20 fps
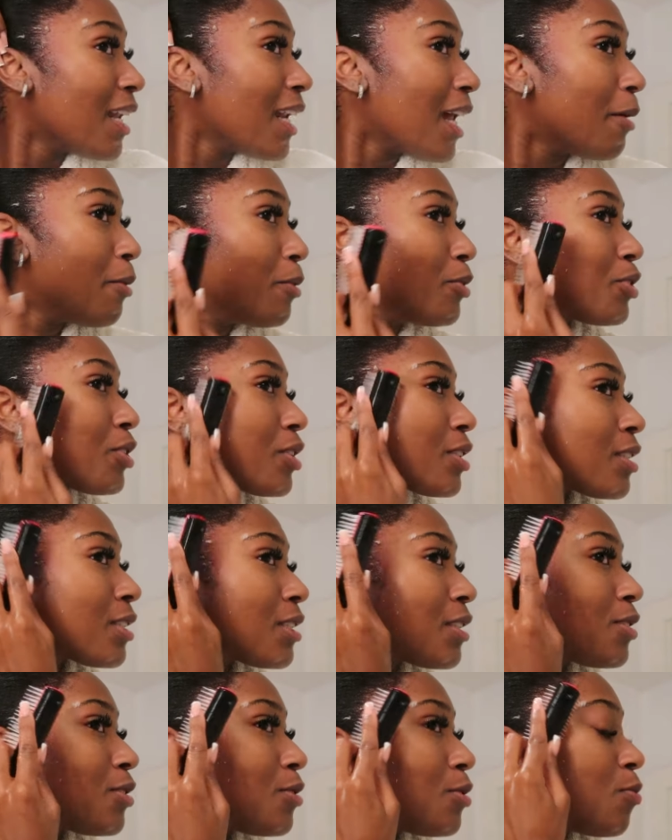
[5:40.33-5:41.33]
and I will
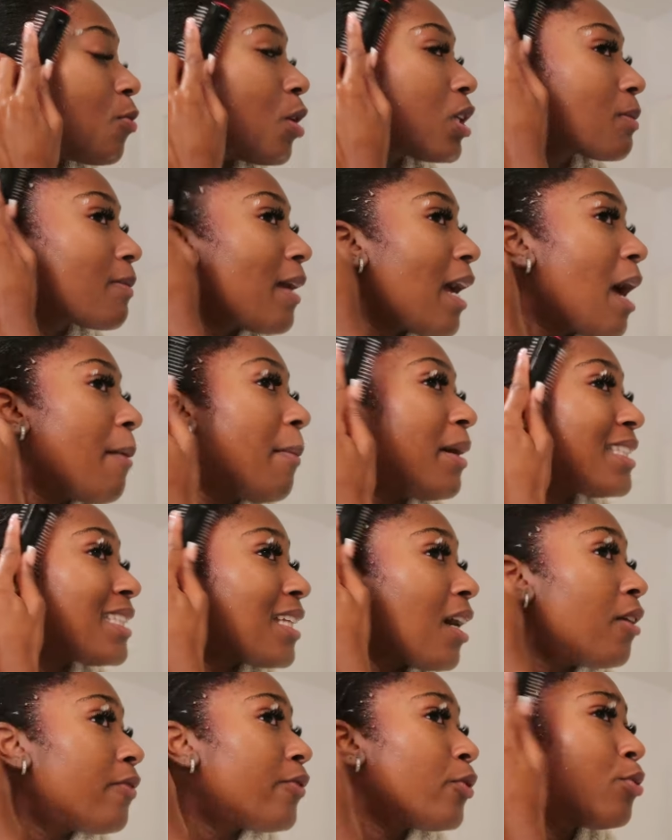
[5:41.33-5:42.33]
just wash my hair
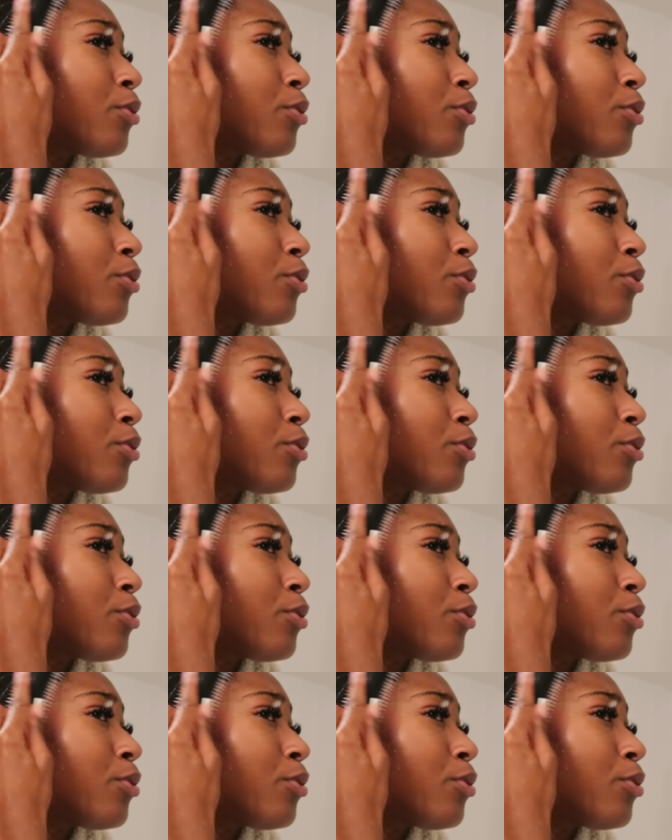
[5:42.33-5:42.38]
myself.